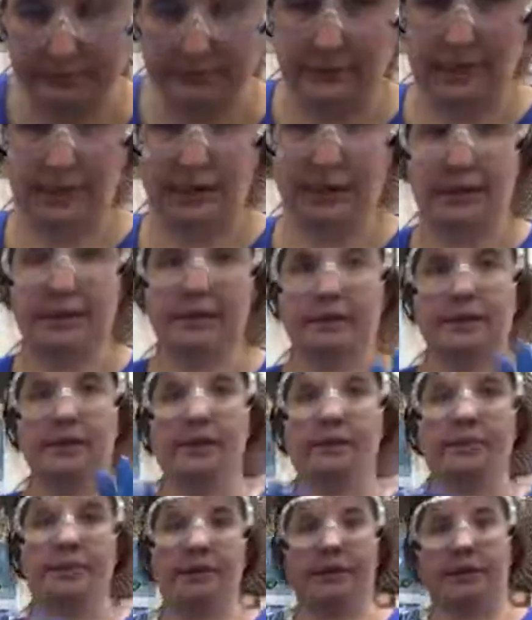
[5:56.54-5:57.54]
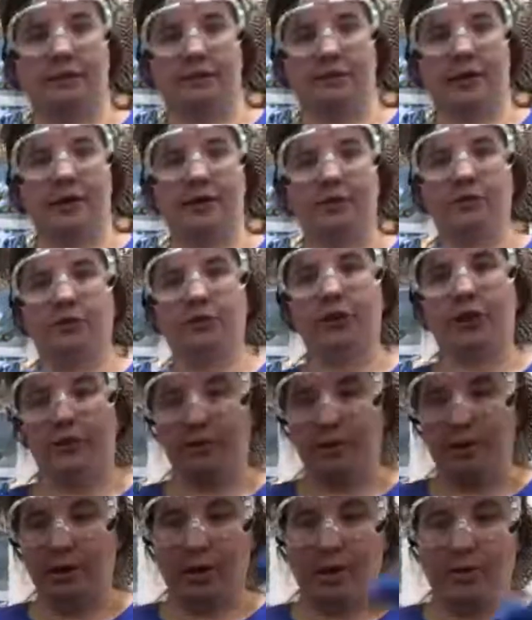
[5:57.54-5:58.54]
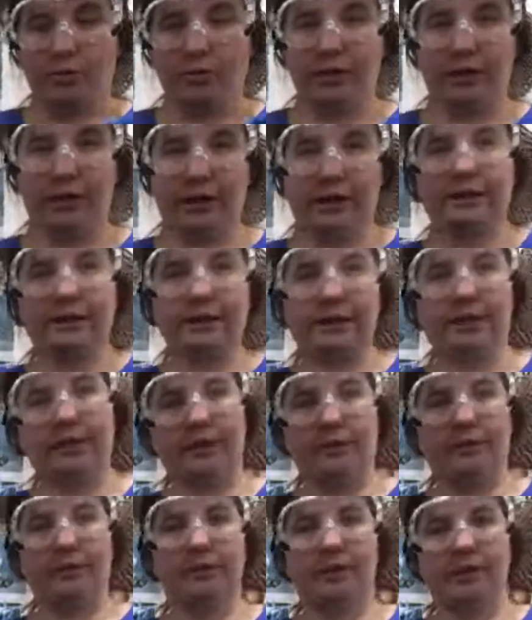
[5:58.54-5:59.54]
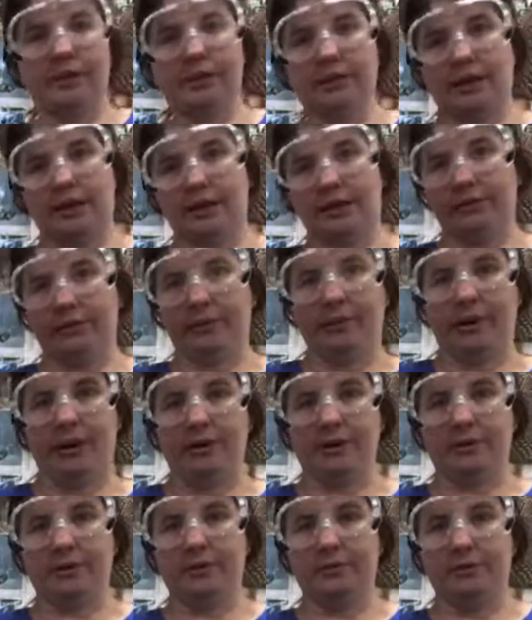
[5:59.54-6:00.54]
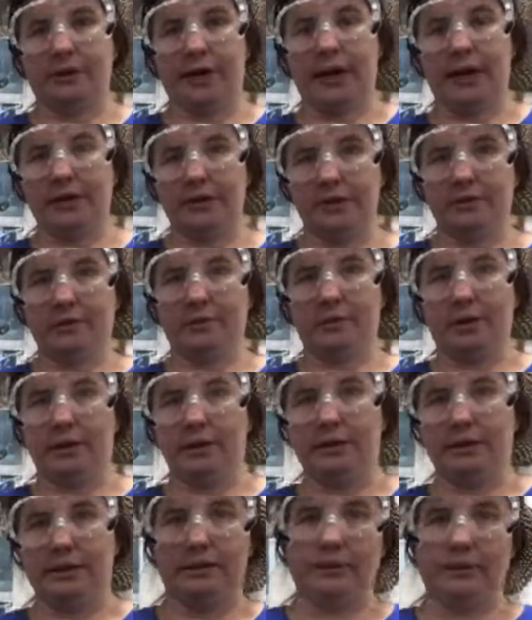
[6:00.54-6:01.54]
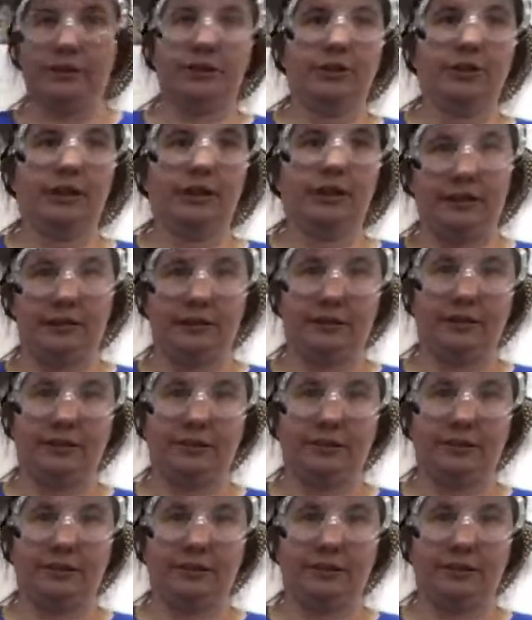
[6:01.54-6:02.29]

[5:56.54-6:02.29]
Now, like I said, that one takes a while. So we're going to set that one to the side for a while. This is reaction 1, and this is your synthesis